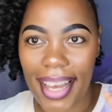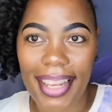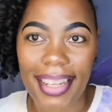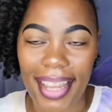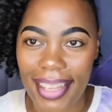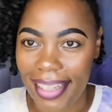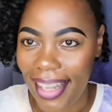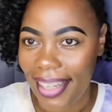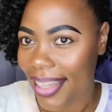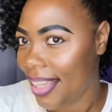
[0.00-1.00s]
I like it
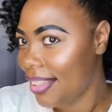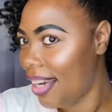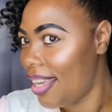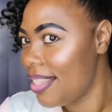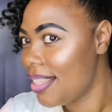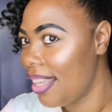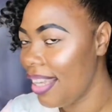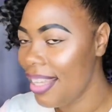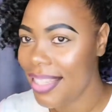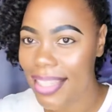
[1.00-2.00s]
like that, guys.
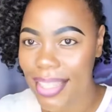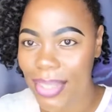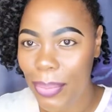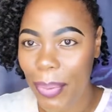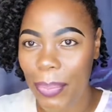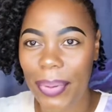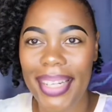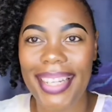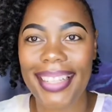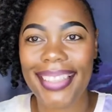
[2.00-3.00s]
It's super
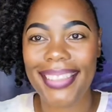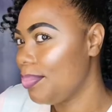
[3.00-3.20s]
pretty.